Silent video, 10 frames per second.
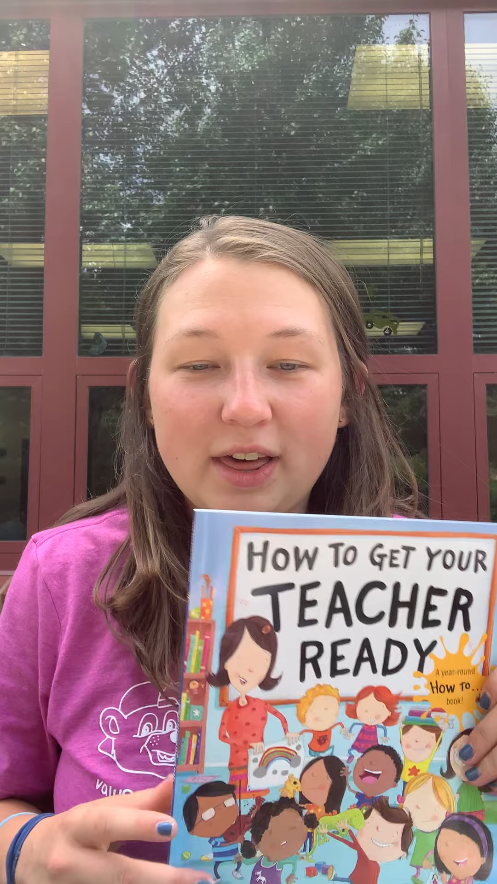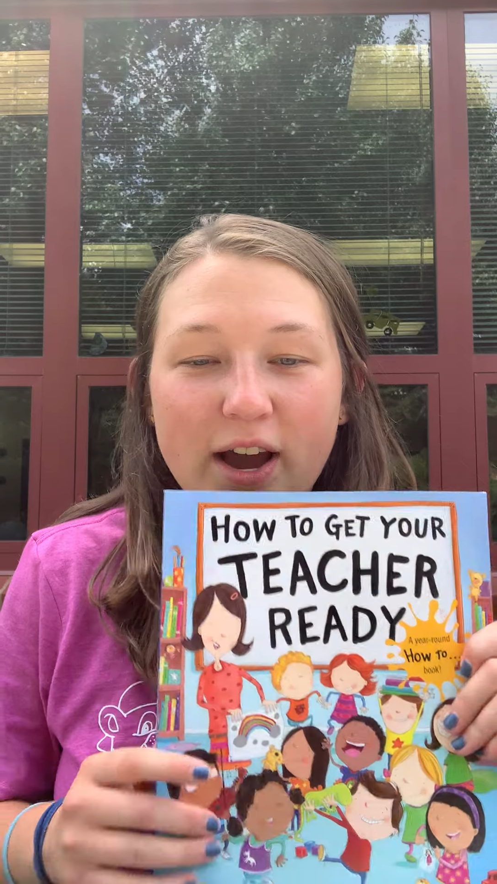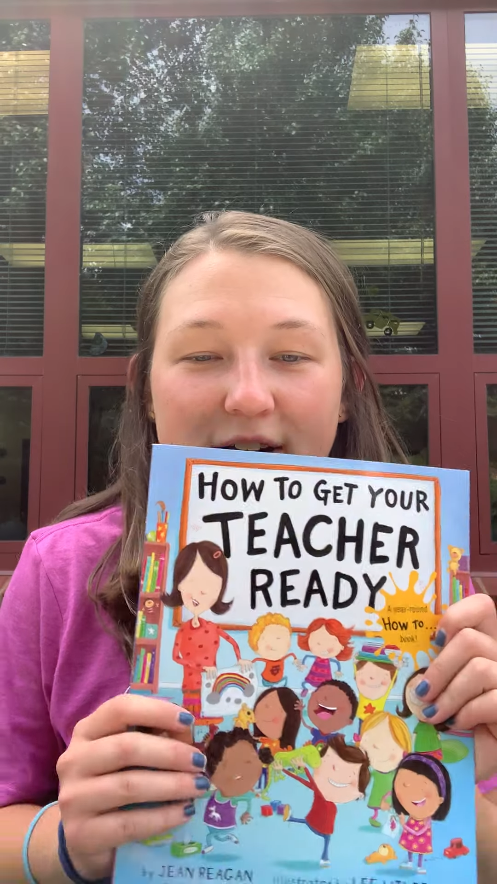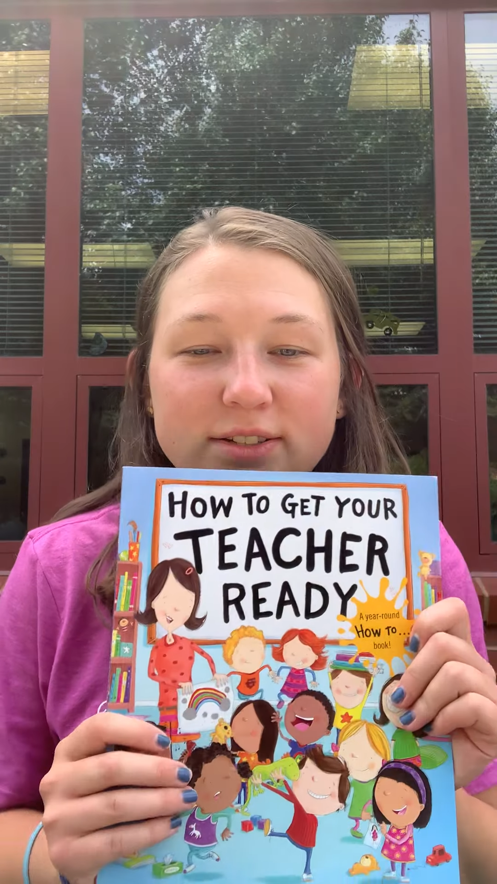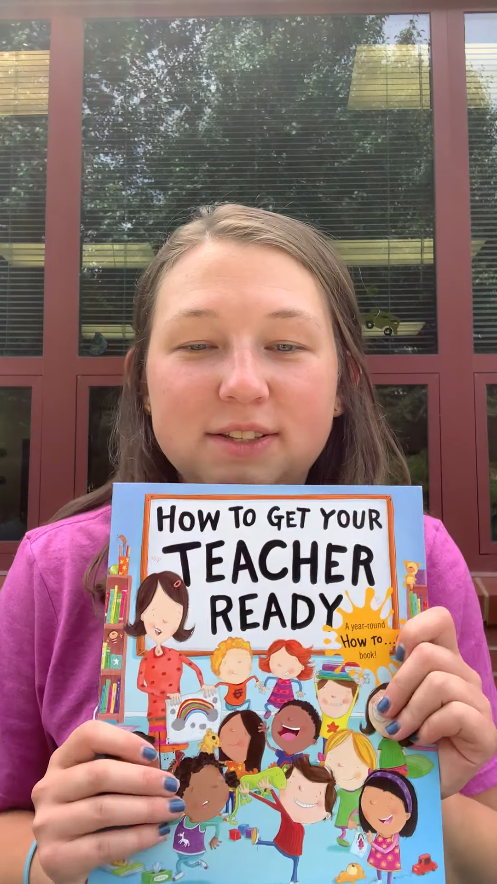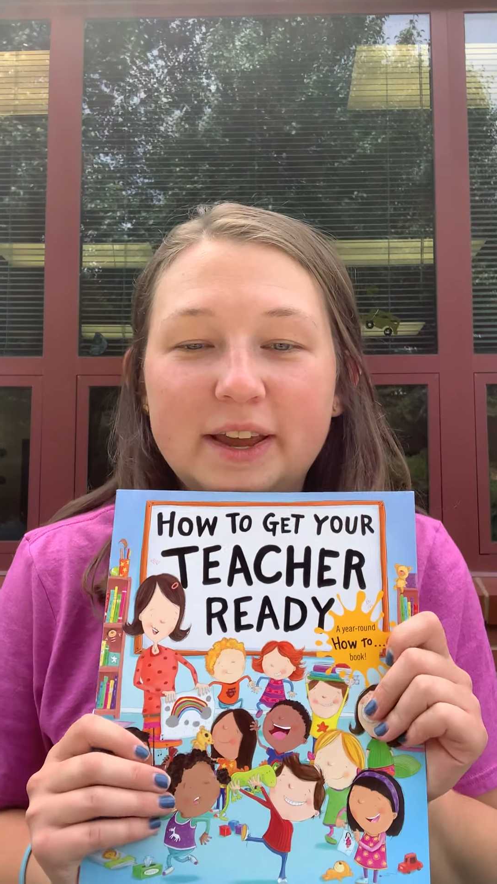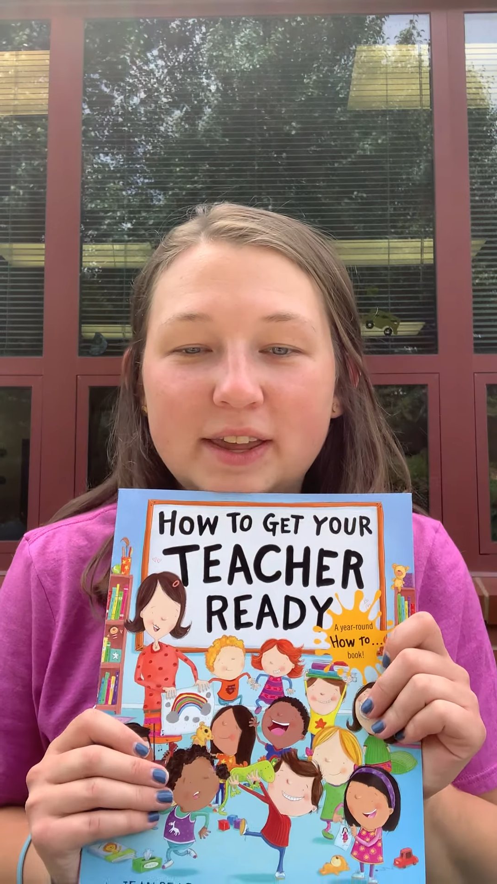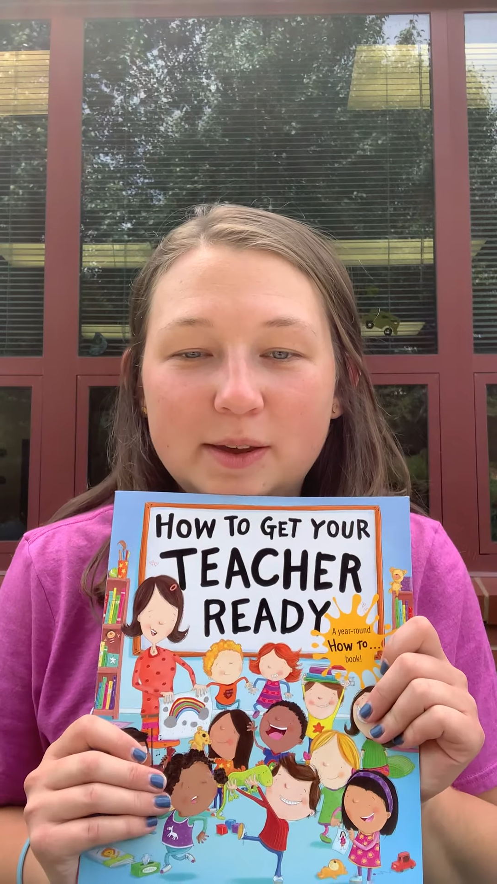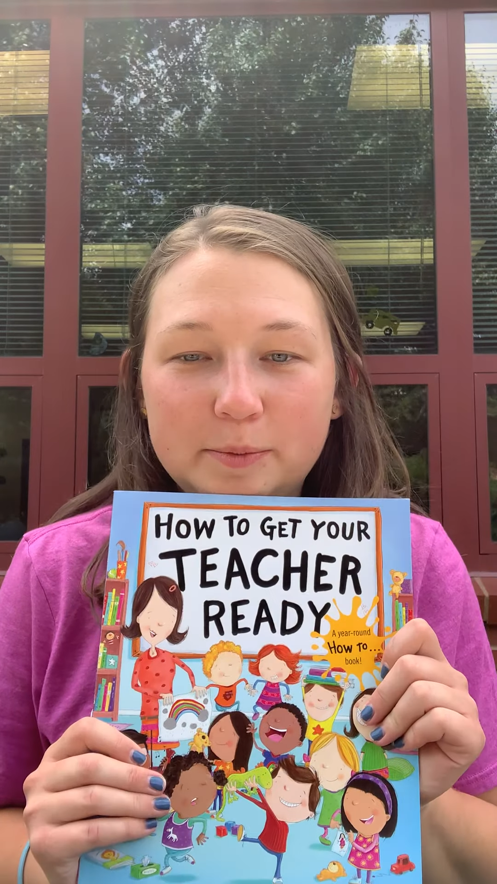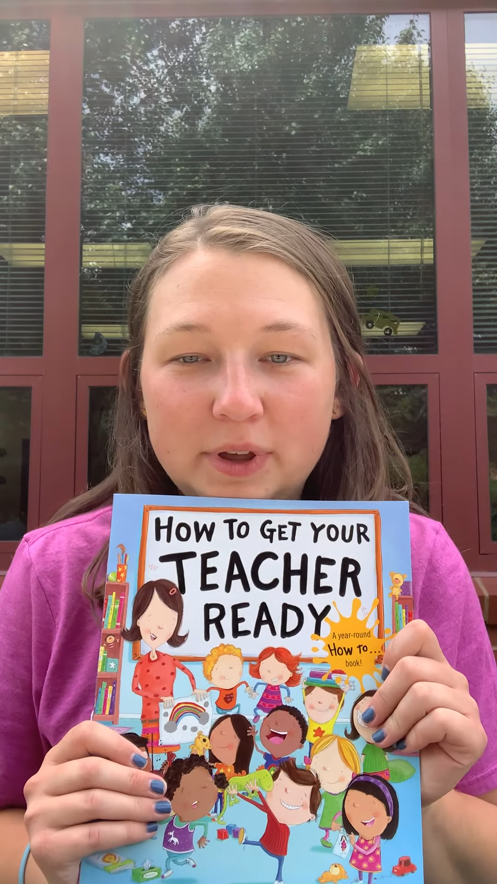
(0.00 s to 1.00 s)
our
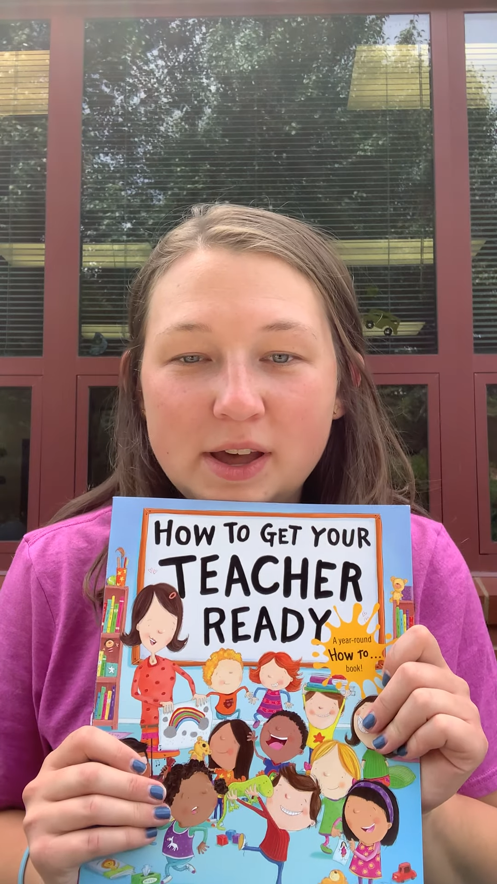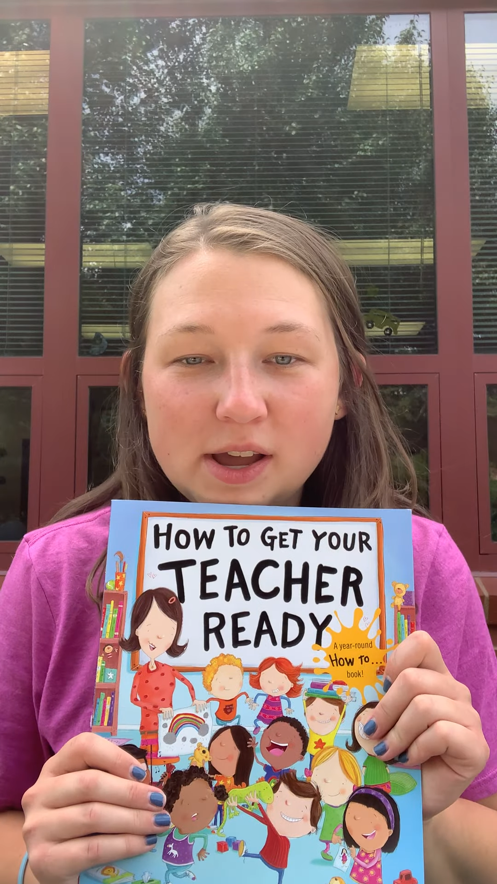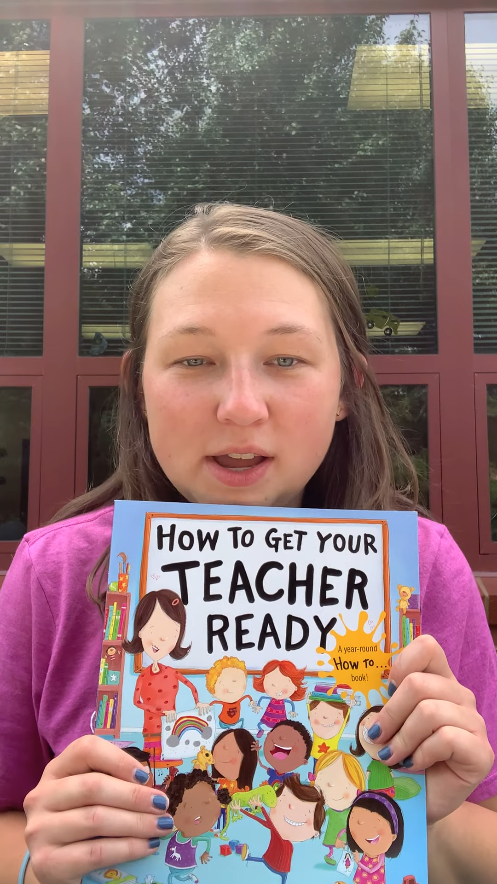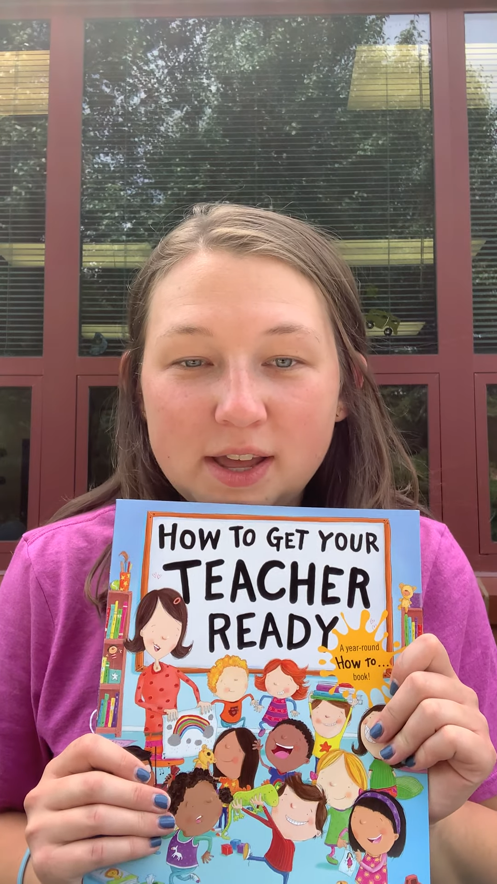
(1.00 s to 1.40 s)
second book.